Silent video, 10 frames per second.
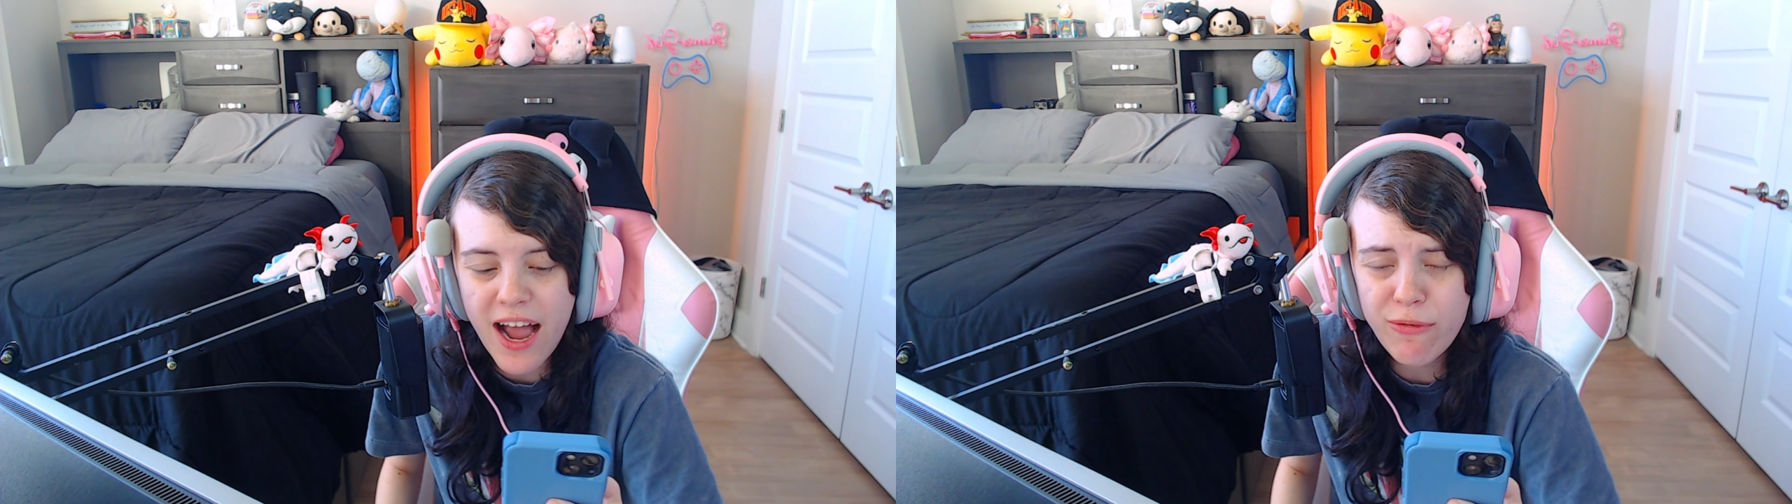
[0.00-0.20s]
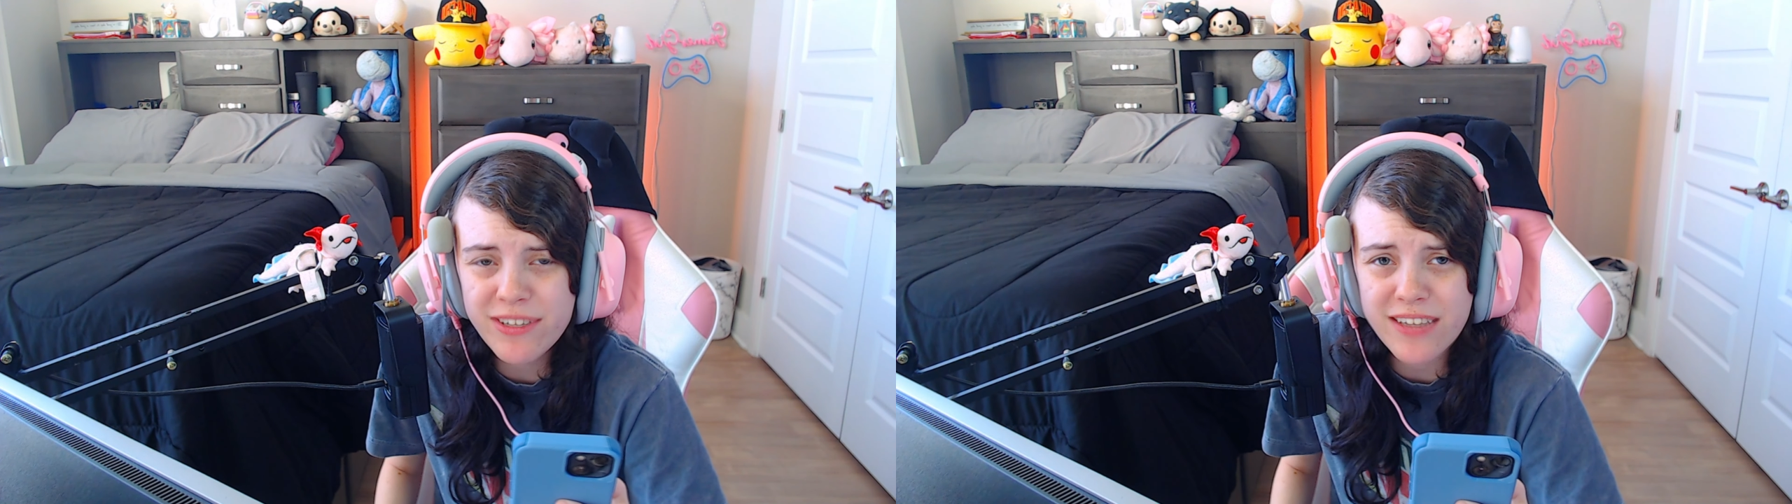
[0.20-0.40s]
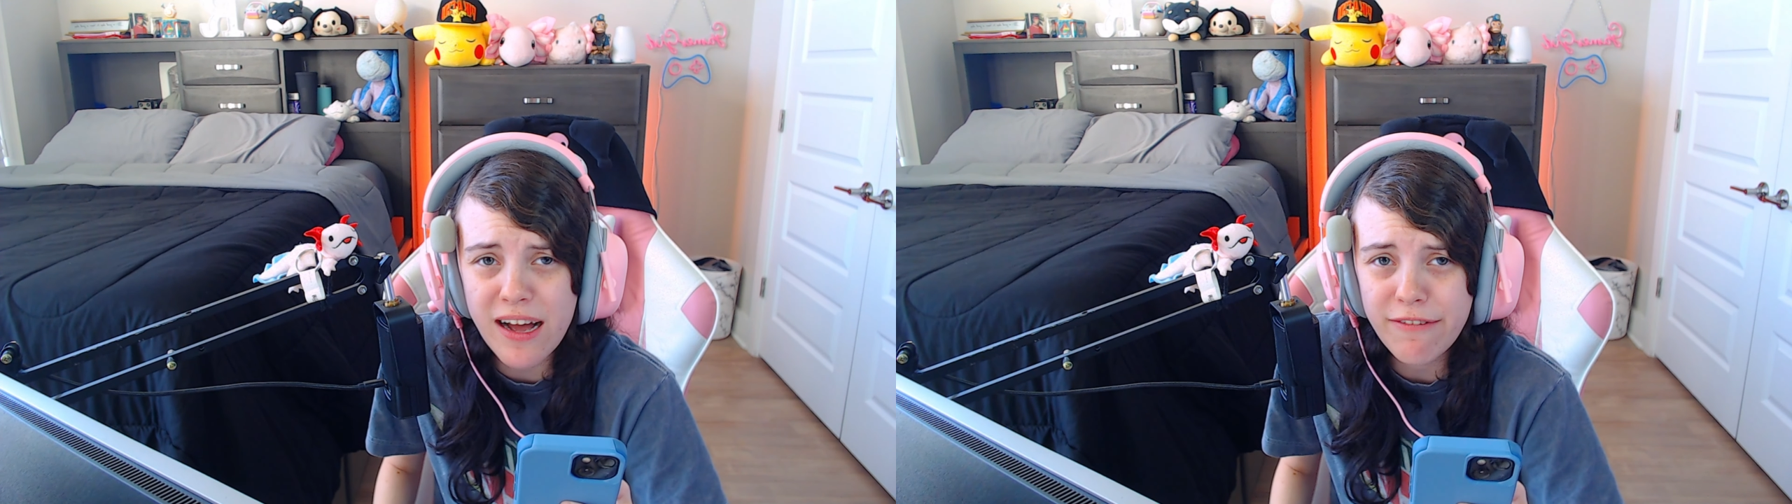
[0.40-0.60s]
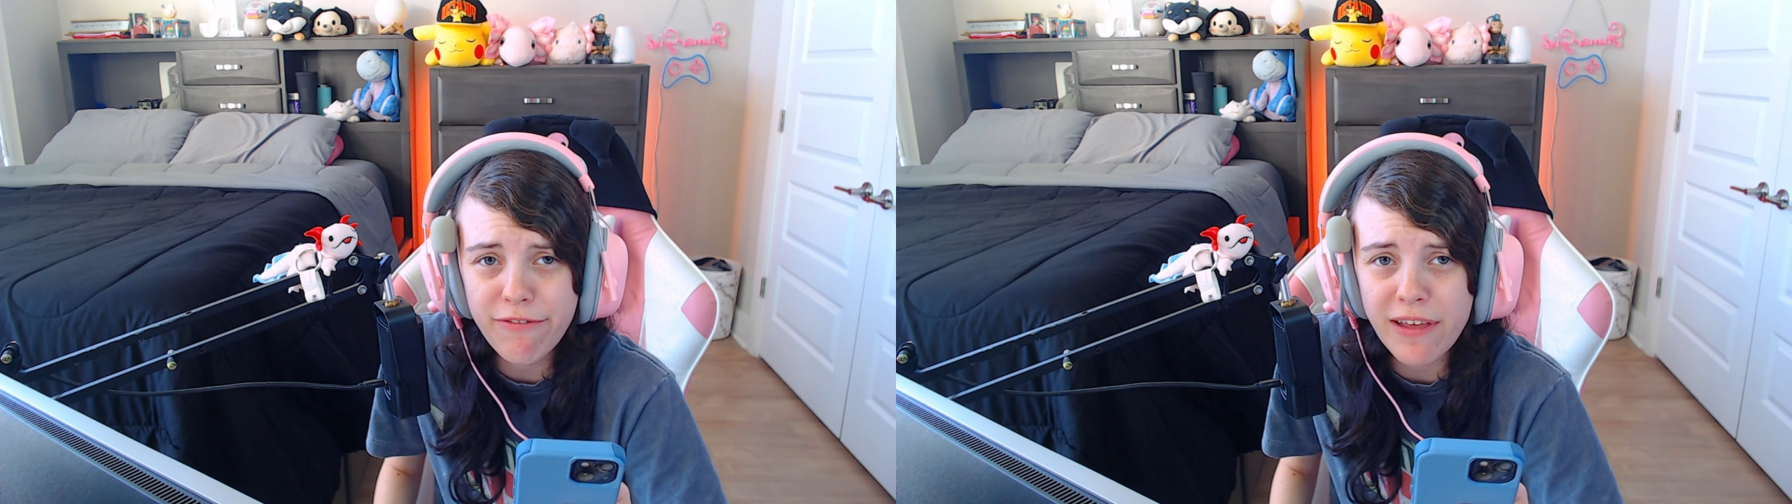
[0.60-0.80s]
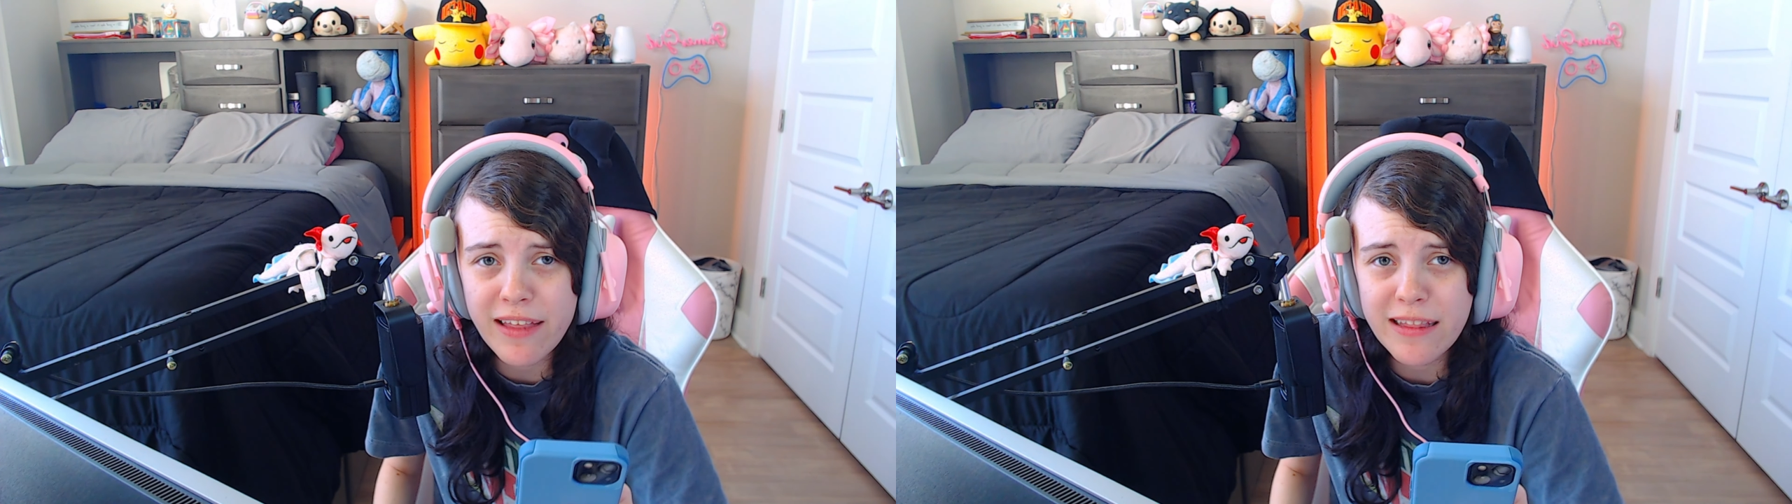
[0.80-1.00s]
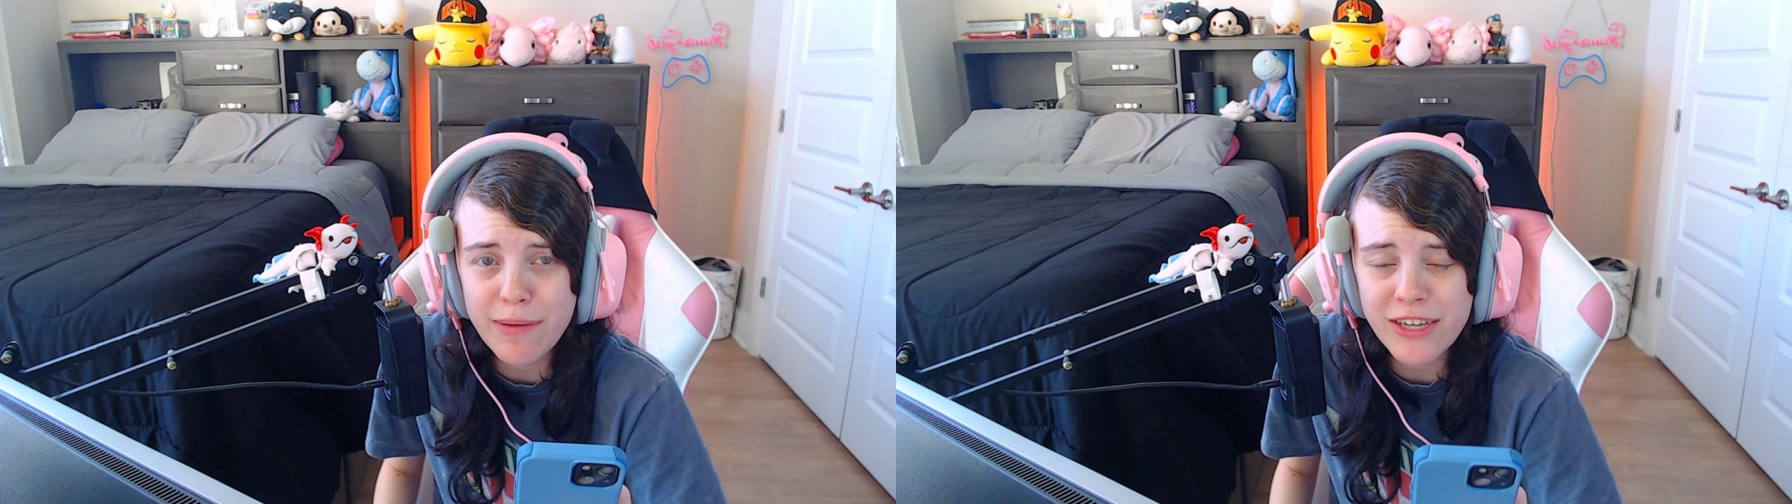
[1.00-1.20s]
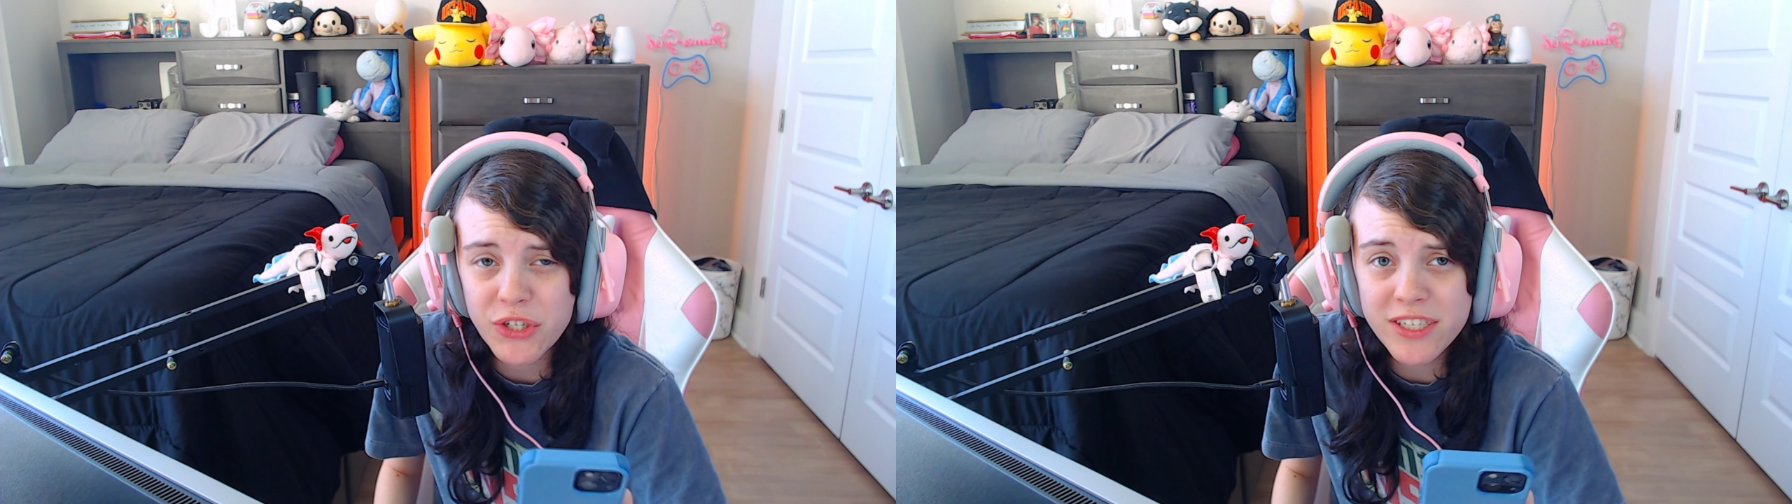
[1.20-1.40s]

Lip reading: I was not feeling the best.